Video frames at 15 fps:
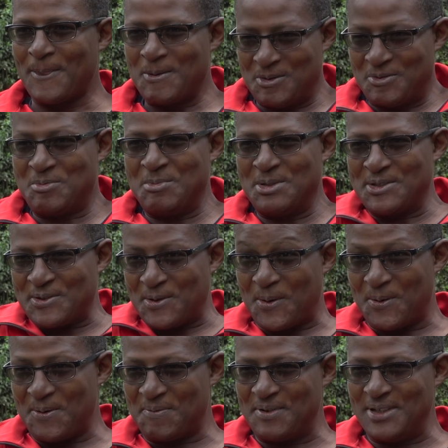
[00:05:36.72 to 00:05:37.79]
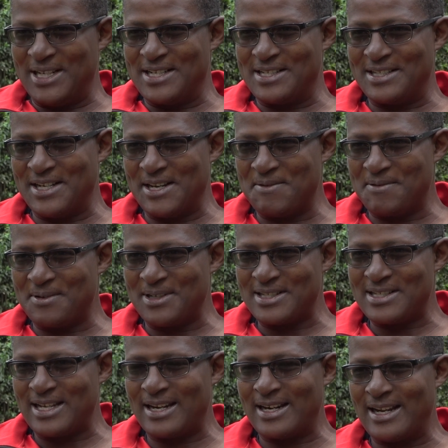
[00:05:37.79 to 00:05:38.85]
which means confidence
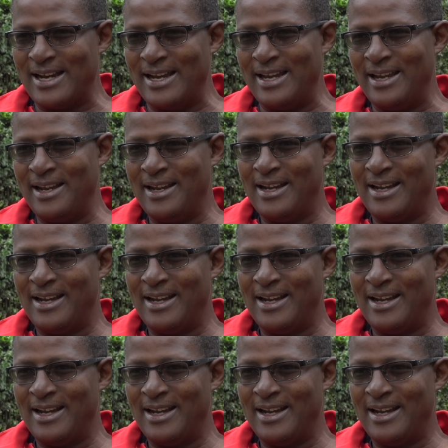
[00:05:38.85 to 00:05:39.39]
levels are high.